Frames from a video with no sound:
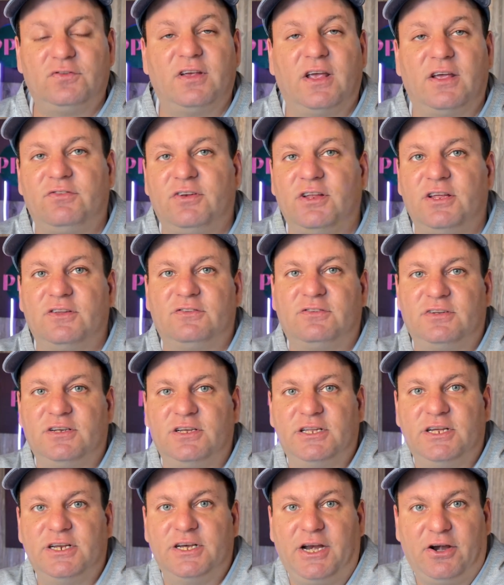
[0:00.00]
safety and
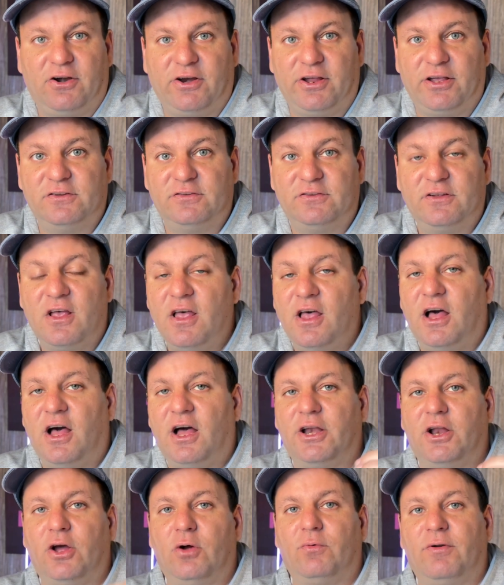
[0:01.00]
sealing areas.
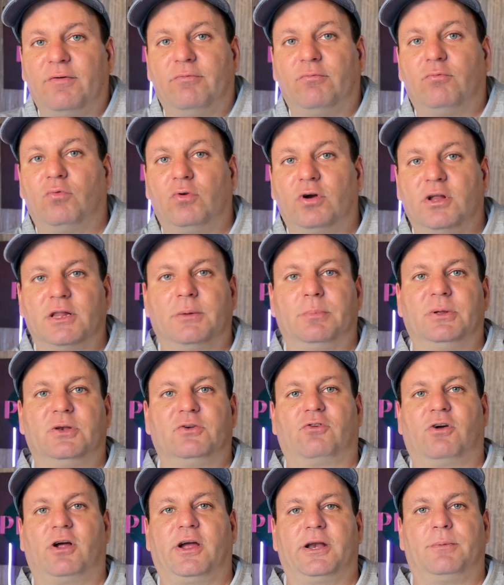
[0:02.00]
I know we've really been
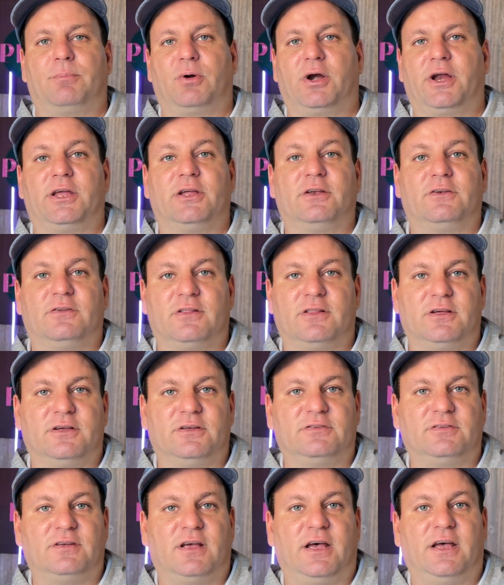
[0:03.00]
trying to break into
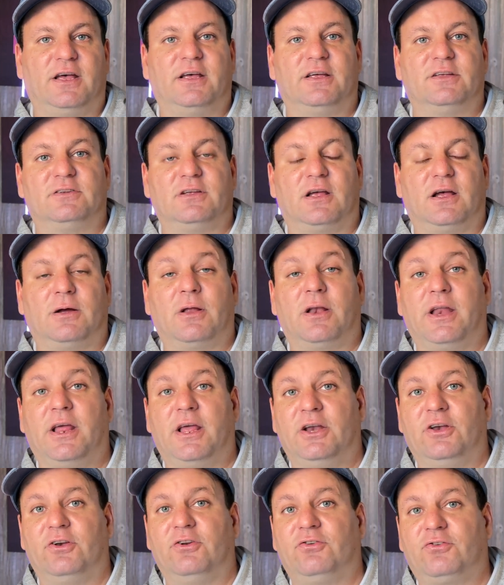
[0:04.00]
this as an
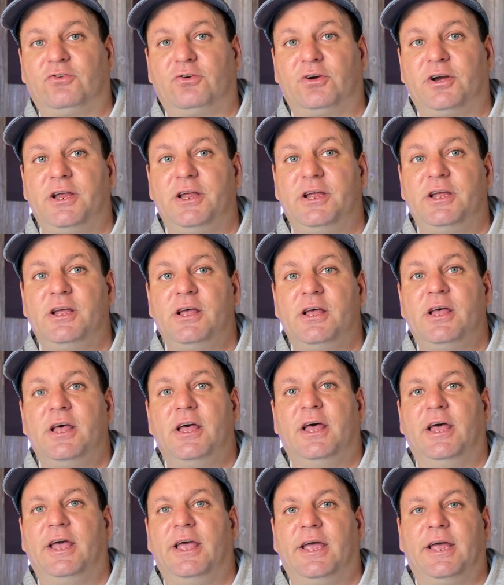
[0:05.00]
industry,
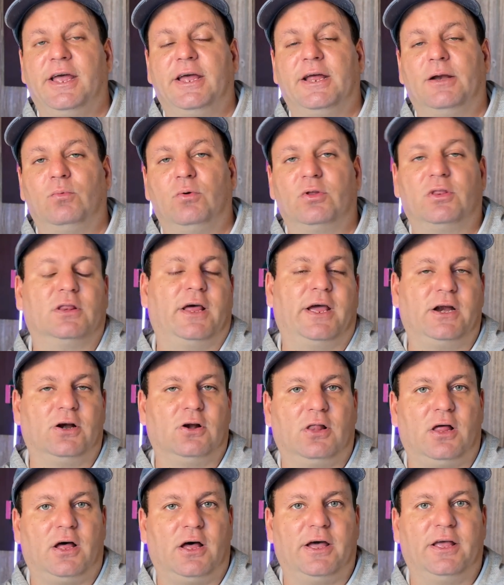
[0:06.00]
and with layer
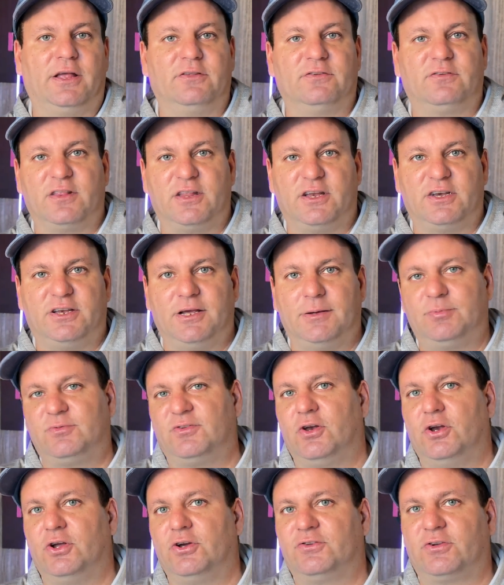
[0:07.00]
lines and the dips
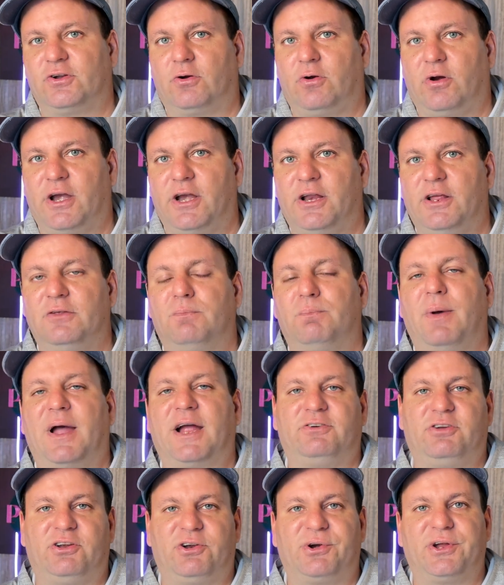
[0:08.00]
and nooks and crannies,
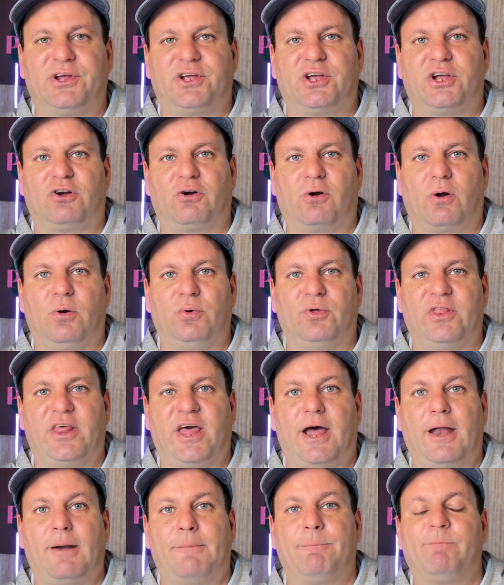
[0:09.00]
bacteria can grow in
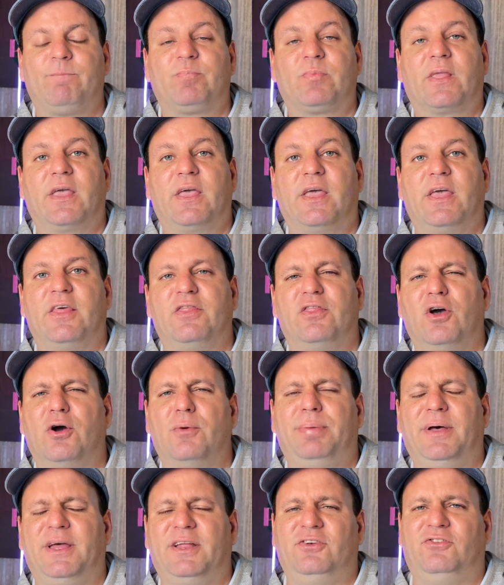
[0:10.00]
that. And though
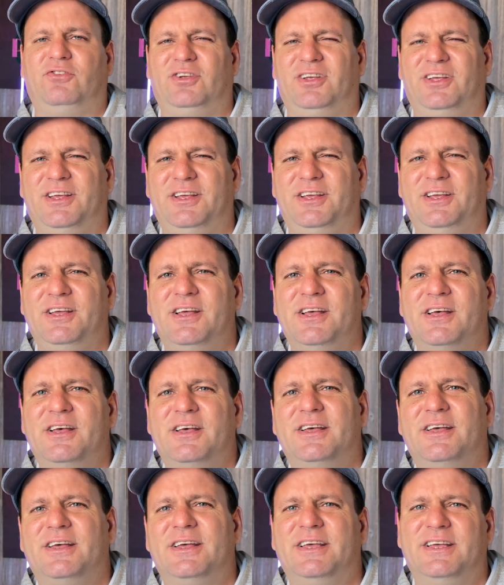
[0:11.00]
PETG
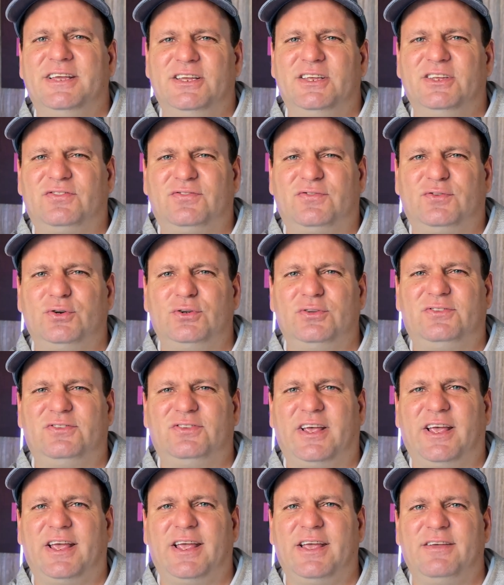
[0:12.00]
is food
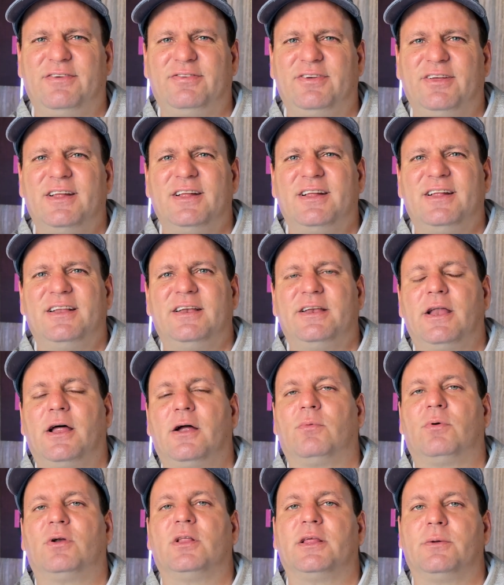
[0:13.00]
safe,
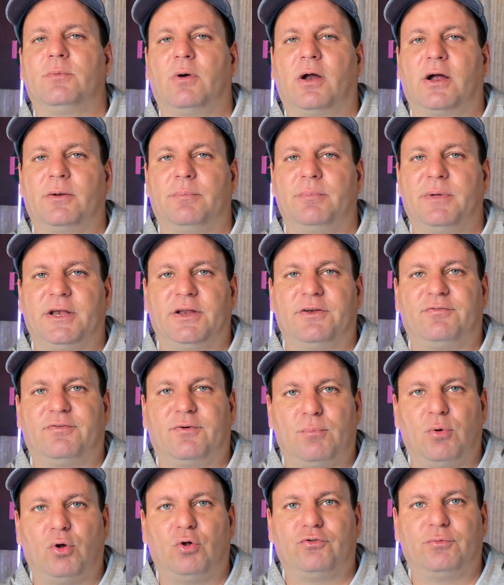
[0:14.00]
not really recommended
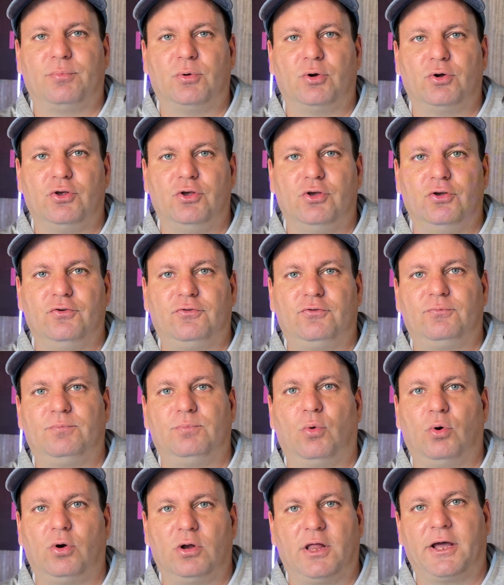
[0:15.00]
for multiple use,
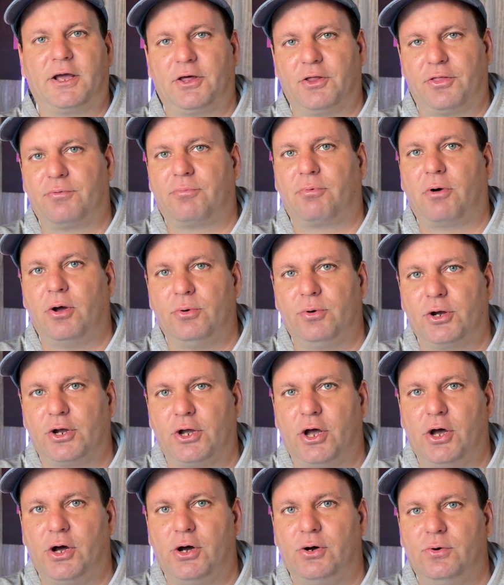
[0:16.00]
more like a throw and
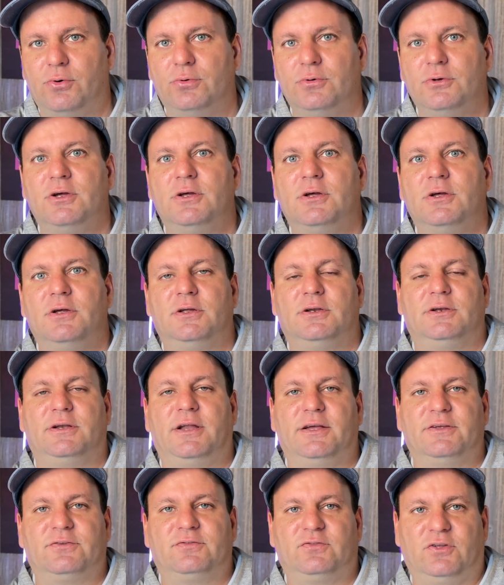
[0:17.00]
go,
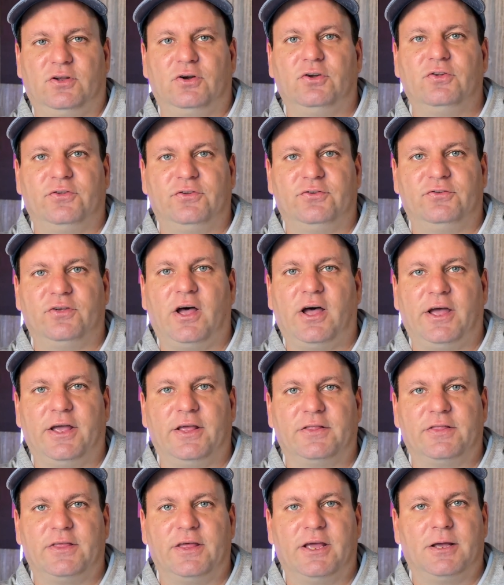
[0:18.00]
nice little
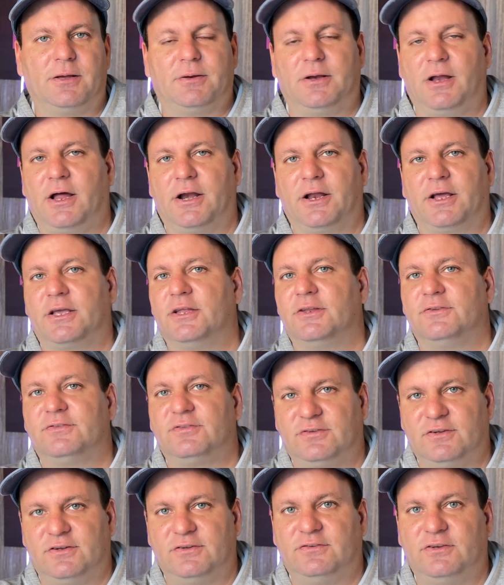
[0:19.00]
design thing, not a
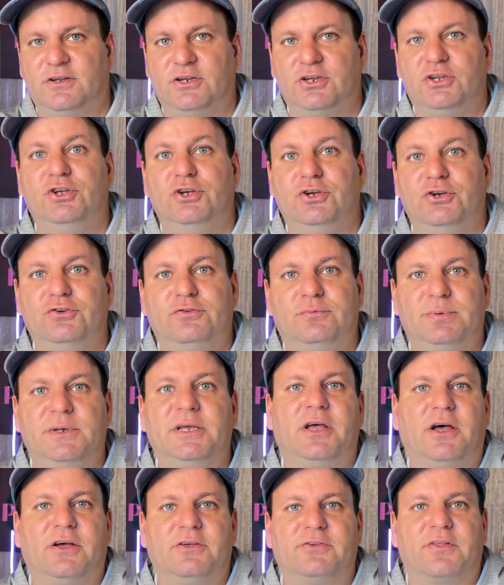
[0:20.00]
consistent use
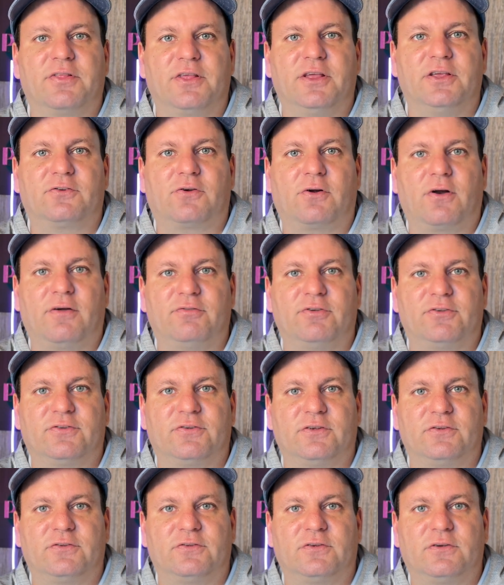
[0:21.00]
because of these
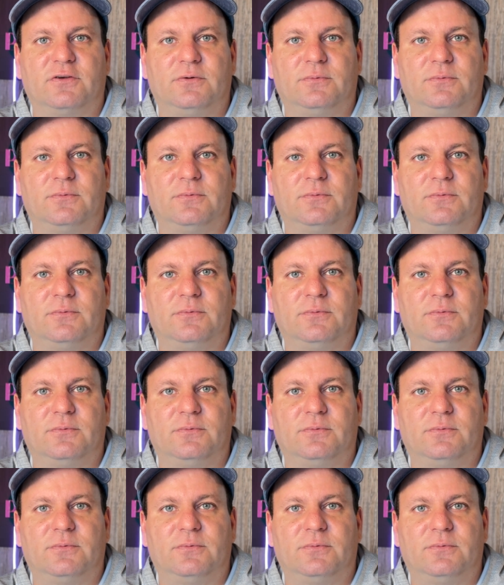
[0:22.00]
crevices.